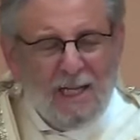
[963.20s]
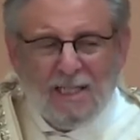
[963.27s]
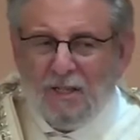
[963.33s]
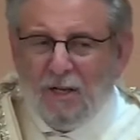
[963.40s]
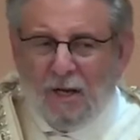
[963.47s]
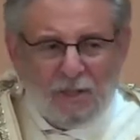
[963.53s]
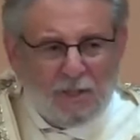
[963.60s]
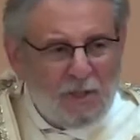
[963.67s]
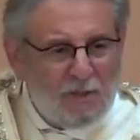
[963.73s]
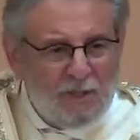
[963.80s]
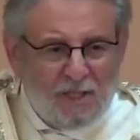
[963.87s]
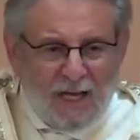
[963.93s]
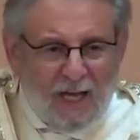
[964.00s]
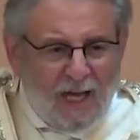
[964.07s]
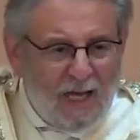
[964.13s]
also
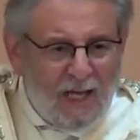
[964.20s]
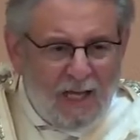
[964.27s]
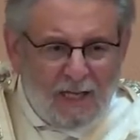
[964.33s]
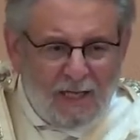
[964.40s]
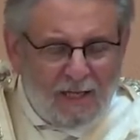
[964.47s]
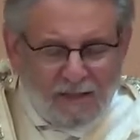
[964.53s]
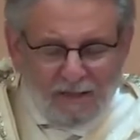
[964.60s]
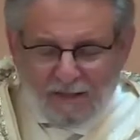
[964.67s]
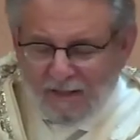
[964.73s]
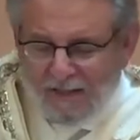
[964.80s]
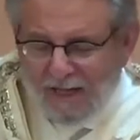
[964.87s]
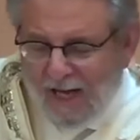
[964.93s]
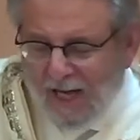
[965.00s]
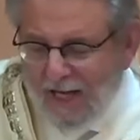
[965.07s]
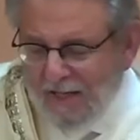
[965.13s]
say
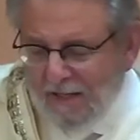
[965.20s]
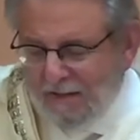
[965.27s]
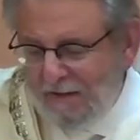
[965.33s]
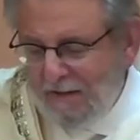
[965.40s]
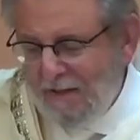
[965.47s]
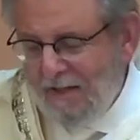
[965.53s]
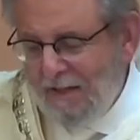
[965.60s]
tonight,